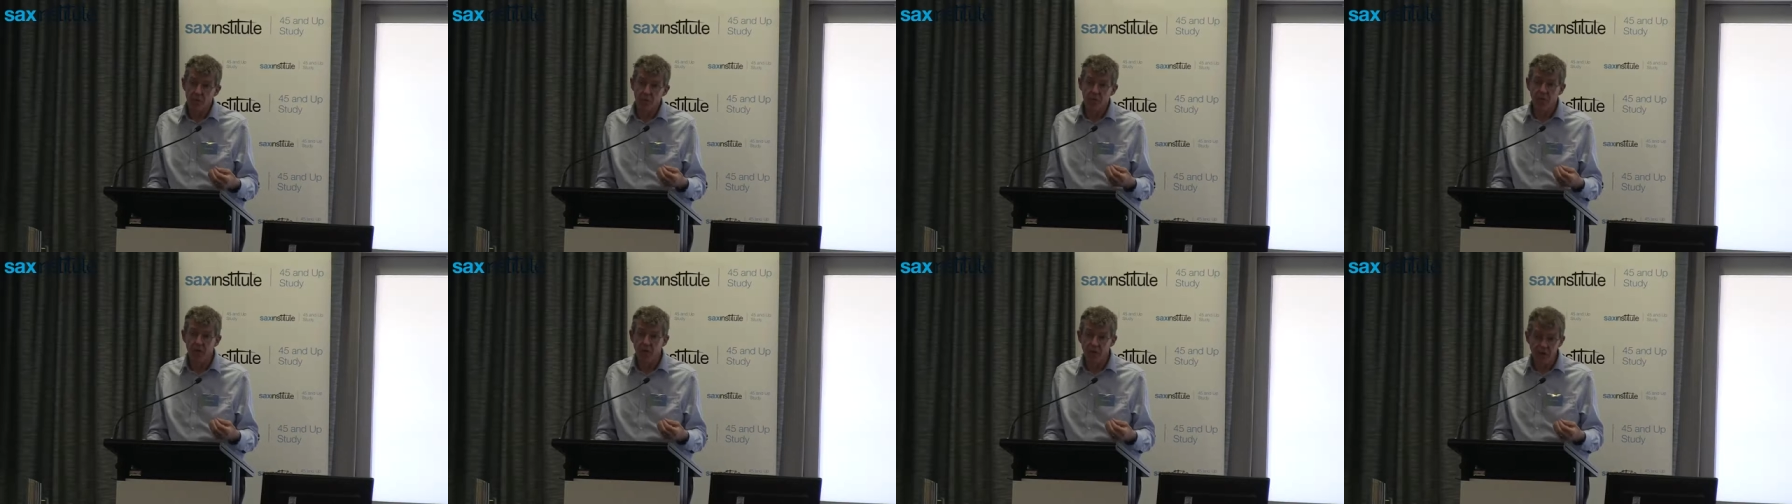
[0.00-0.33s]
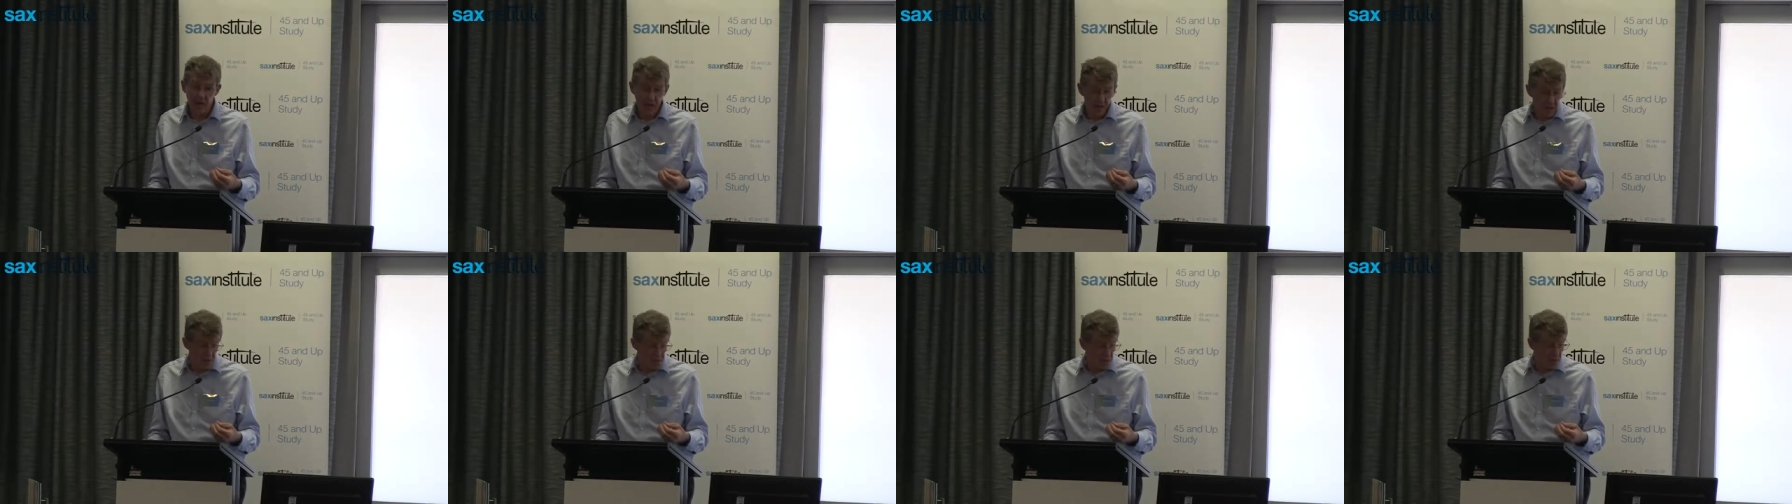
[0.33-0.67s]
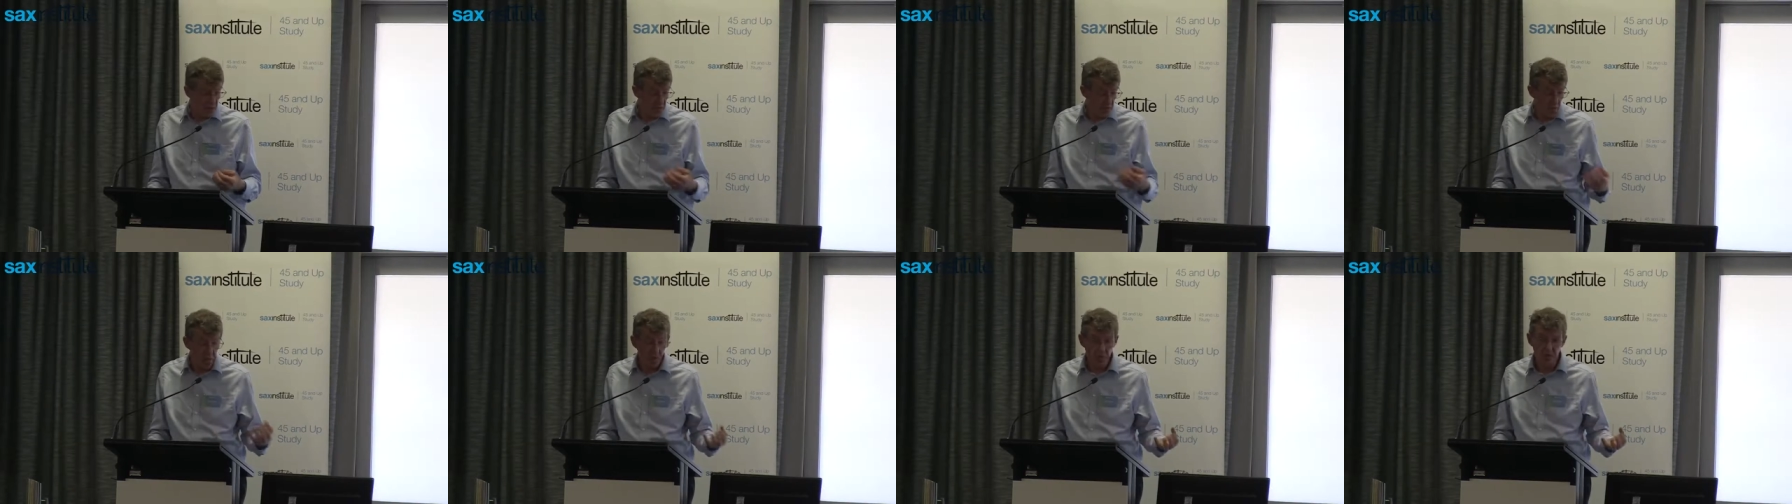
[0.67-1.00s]

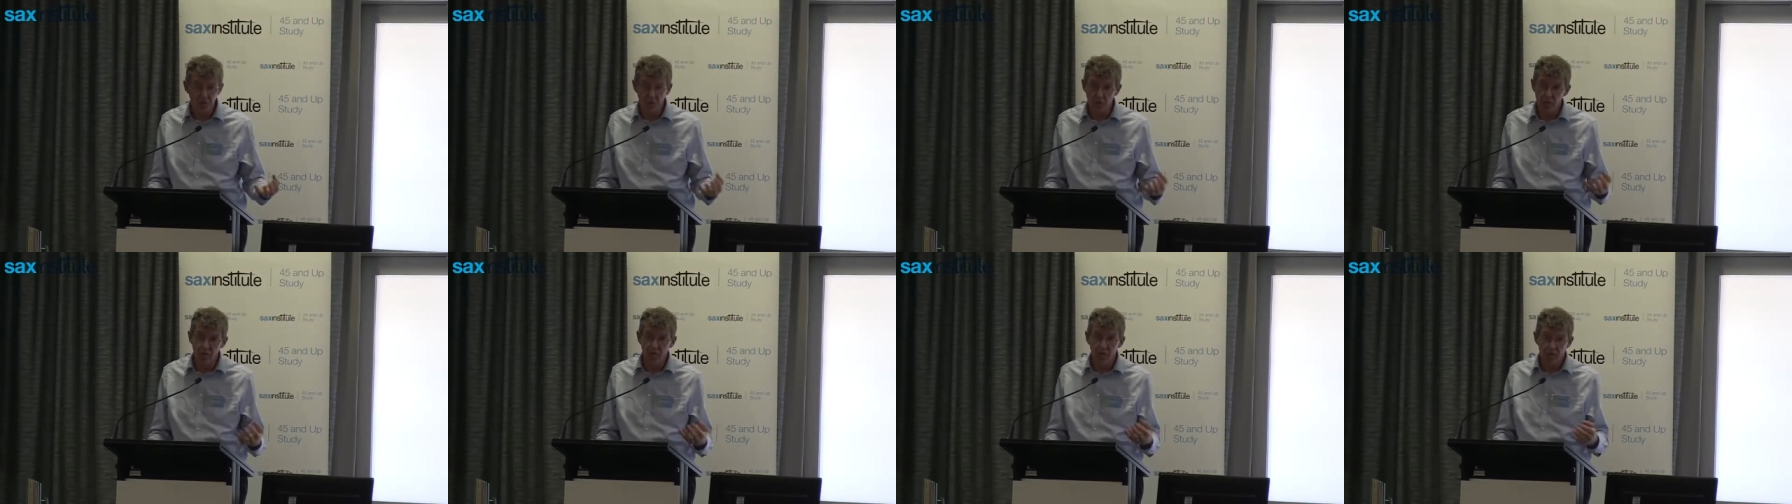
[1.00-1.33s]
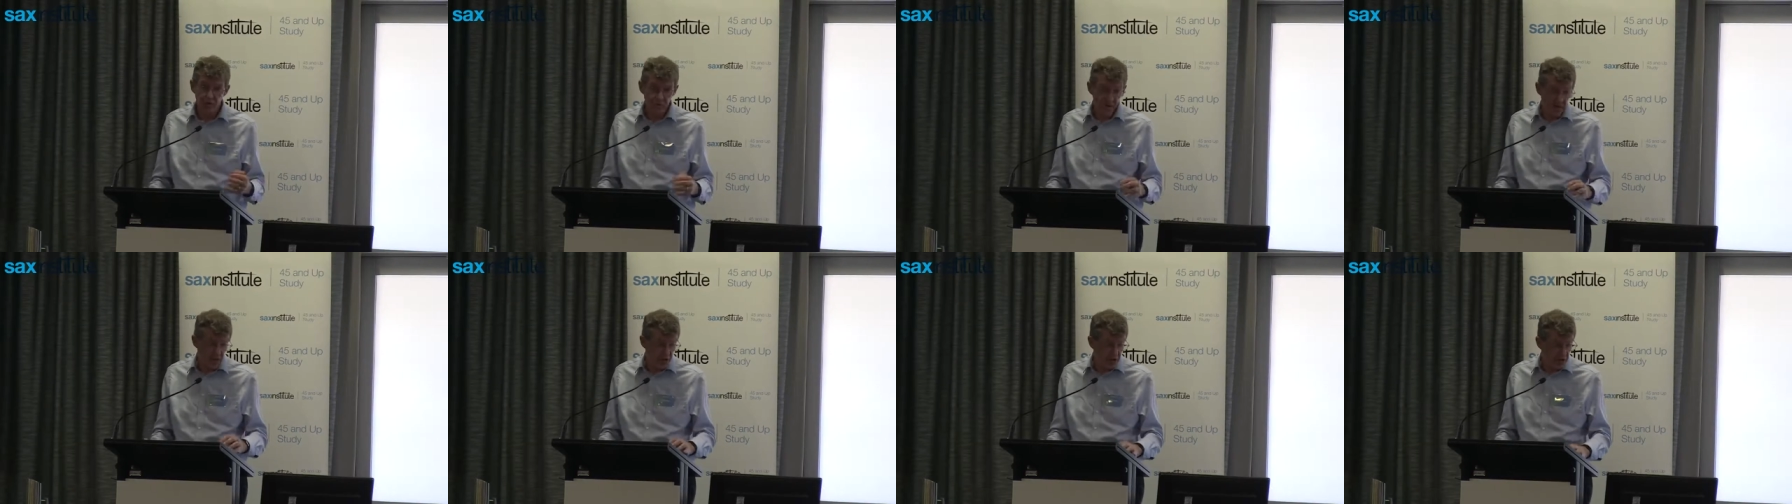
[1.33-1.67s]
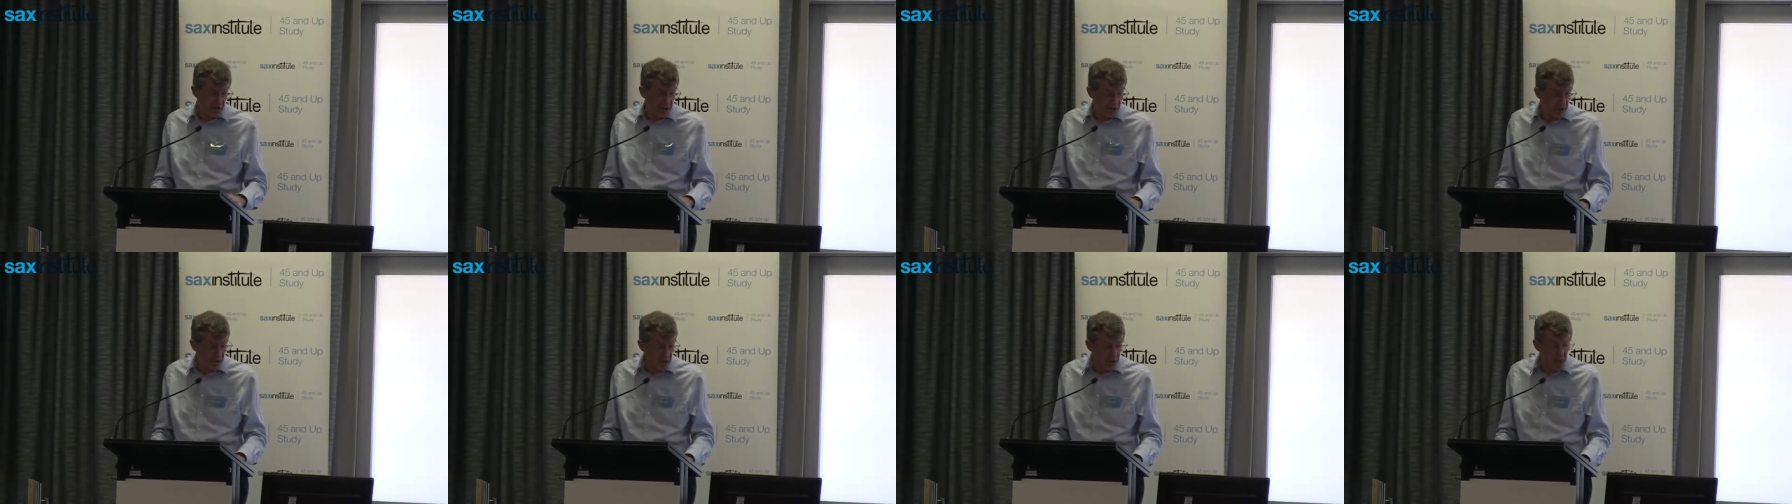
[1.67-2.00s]
precancer, also
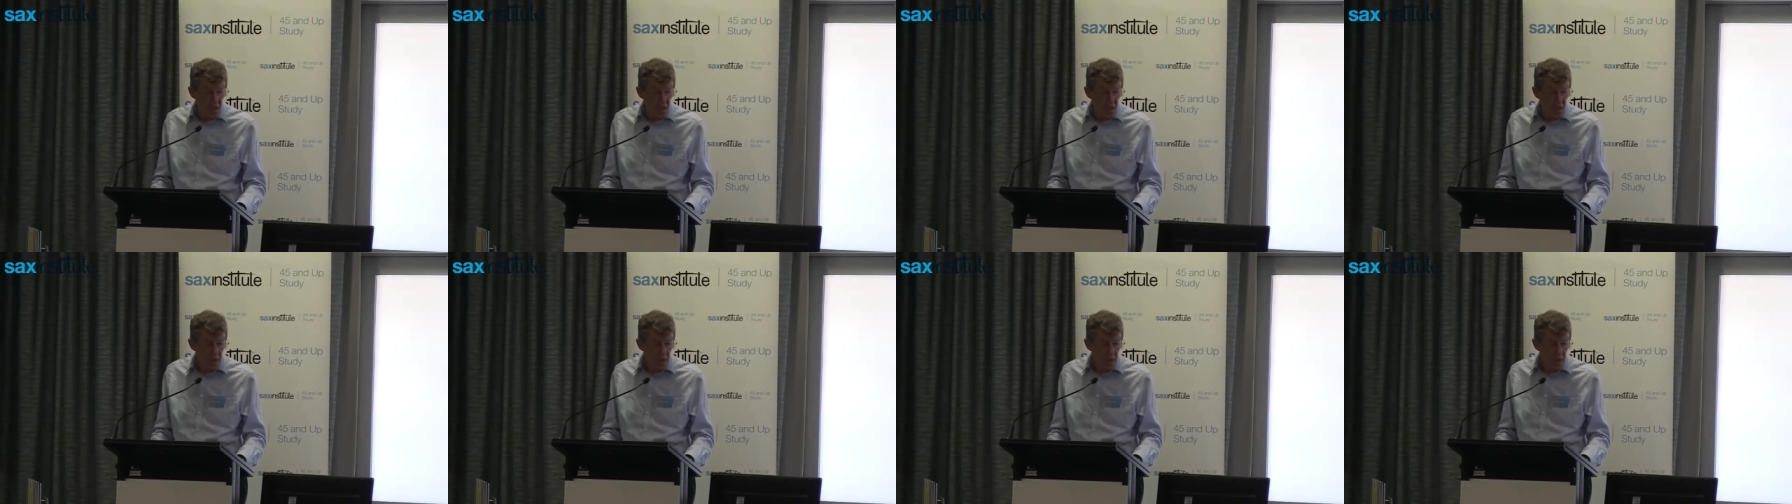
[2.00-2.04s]
infection.